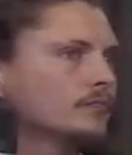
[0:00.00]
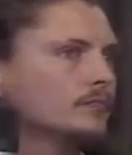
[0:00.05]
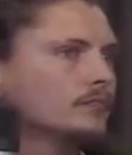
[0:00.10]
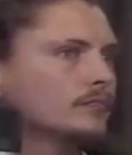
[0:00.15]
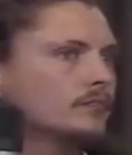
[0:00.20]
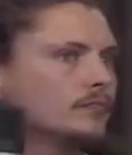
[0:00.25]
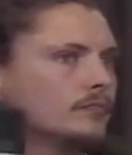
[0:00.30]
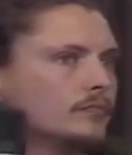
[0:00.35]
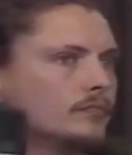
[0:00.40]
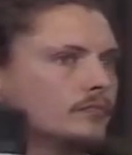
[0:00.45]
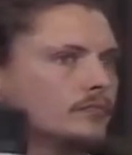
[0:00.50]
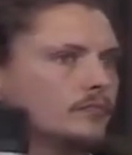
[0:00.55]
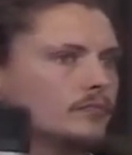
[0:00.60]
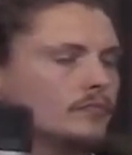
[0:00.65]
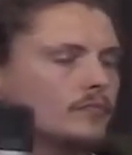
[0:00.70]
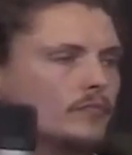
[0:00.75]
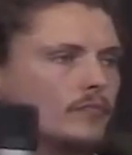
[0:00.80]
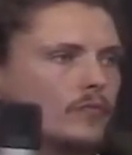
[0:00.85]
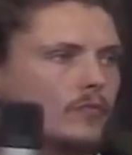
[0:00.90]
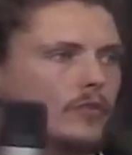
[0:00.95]

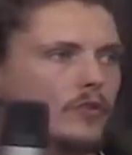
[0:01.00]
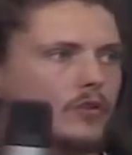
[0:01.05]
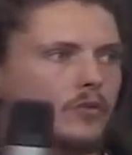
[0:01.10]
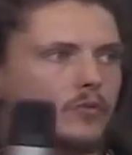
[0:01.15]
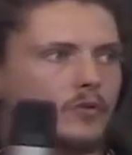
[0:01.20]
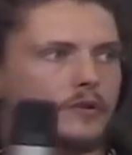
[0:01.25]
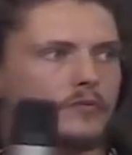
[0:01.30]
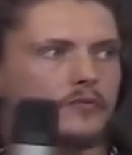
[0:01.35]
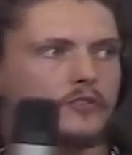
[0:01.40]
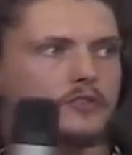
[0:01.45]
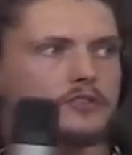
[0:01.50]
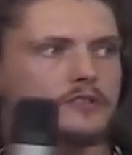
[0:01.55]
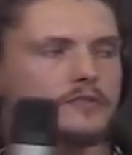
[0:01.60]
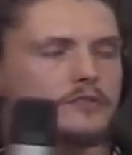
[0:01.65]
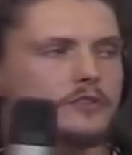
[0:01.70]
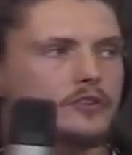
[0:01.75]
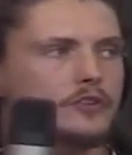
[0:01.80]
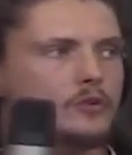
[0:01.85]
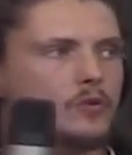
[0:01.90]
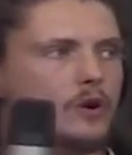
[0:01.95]
Mm, well, first
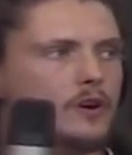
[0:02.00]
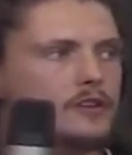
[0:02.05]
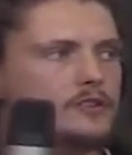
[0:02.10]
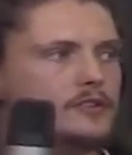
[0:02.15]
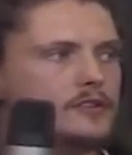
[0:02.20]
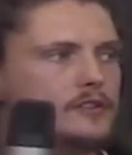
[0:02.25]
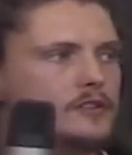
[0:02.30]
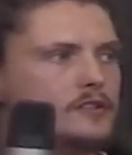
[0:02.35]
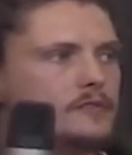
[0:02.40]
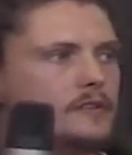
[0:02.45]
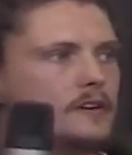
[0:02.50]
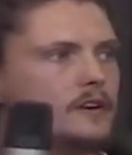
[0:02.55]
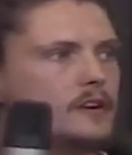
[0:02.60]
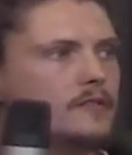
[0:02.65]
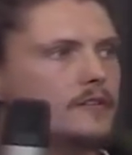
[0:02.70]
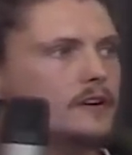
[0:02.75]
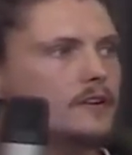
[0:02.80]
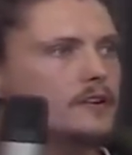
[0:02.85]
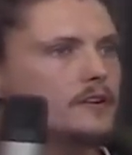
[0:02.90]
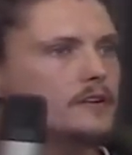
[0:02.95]
of all, the quality is
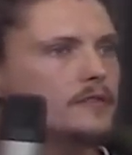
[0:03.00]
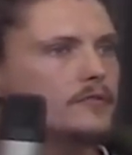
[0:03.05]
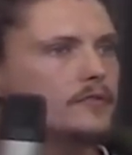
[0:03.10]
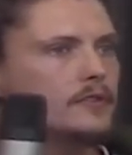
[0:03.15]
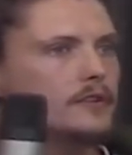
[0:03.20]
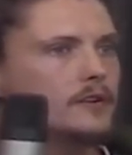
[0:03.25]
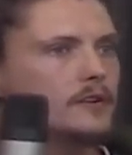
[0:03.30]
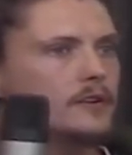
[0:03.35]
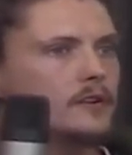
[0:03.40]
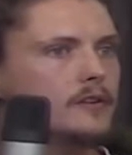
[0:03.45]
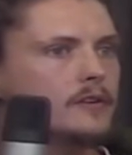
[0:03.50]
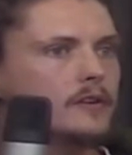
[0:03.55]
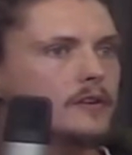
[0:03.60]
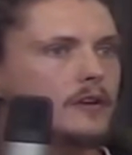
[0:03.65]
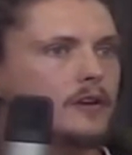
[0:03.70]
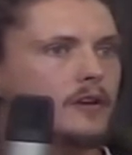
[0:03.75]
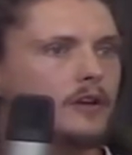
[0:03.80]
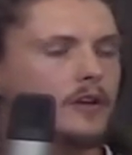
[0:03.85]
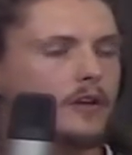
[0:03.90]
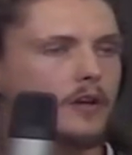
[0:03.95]
very very differently.
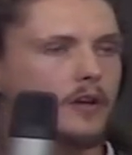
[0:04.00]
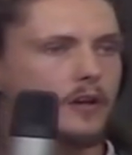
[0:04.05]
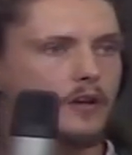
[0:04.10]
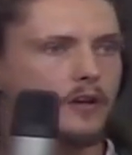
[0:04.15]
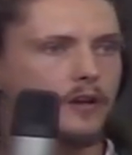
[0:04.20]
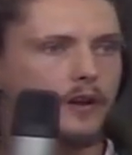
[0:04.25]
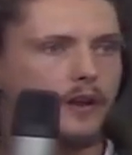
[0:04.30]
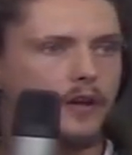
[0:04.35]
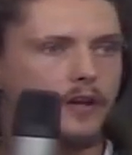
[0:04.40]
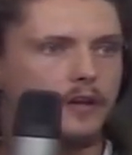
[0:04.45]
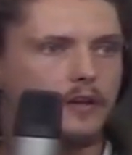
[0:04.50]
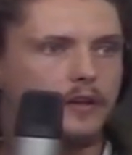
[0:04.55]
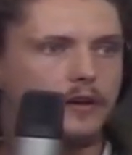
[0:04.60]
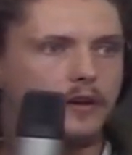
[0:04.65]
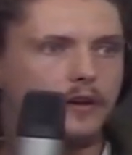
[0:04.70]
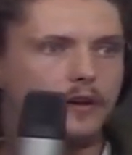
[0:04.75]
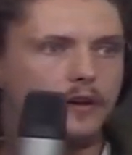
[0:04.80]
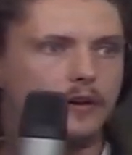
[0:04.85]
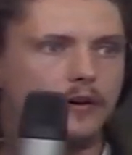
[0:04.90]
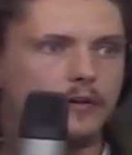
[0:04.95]

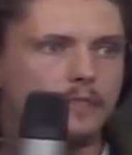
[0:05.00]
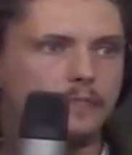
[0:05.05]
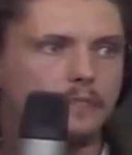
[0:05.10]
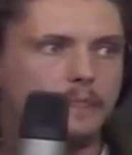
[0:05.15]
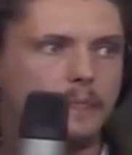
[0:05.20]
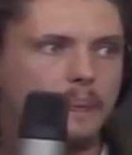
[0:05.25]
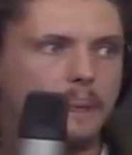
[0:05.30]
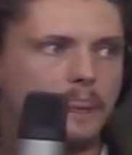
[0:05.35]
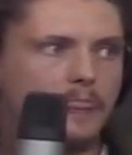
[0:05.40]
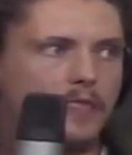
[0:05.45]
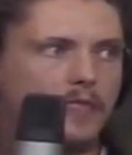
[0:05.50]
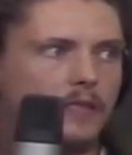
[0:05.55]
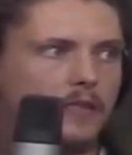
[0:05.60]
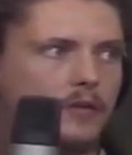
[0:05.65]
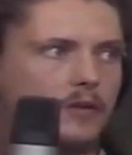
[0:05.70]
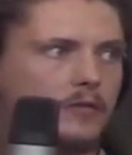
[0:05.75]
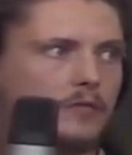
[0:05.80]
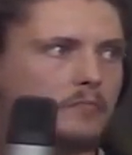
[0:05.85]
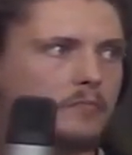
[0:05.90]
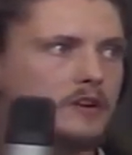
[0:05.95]
Like um,
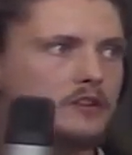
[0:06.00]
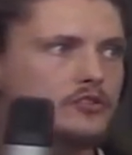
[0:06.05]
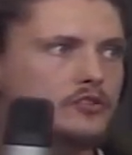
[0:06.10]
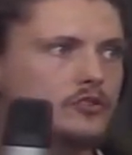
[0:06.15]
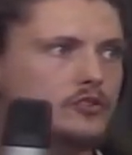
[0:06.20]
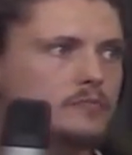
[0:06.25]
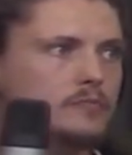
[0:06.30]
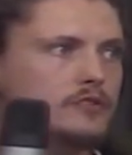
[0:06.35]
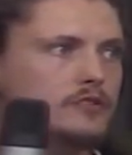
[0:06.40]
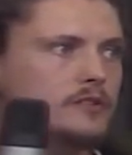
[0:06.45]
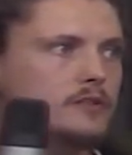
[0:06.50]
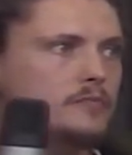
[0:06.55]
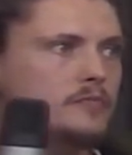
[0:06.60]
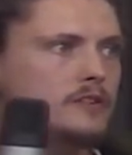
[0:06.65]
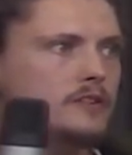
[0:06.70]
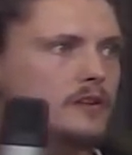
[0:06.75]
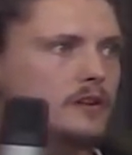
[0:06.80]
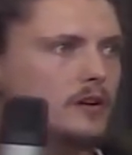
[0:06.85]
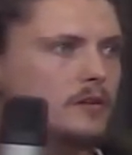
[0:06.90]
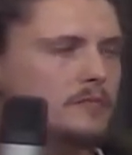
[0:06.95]
mushrooms to
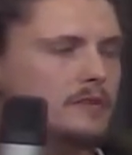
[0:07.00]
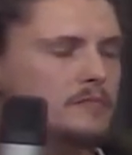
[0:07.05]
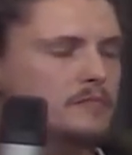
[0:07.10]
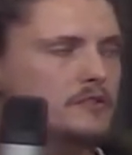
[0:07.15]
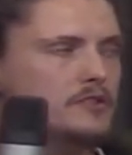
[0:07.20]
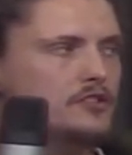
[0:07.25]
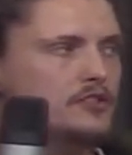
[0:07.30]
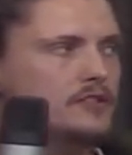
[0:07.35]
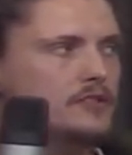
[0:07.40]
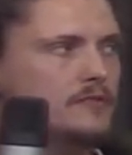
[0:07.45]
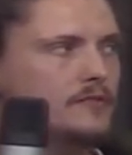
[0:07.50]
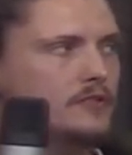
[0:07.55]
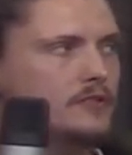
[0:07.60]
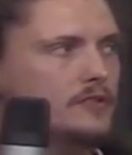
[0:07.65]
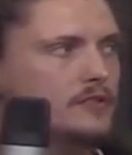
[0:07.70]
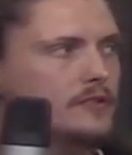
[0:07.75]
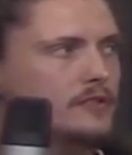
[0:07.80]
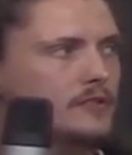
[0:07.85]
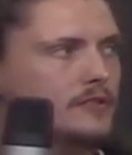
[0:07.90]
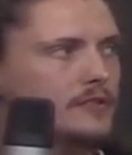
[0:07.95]
me are a bit
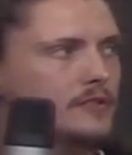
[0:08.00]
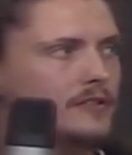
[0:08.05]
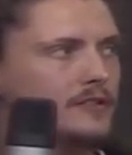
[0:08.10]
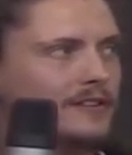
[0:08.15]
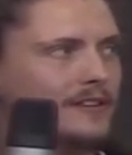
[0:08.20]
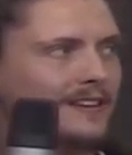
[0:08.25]
mischievous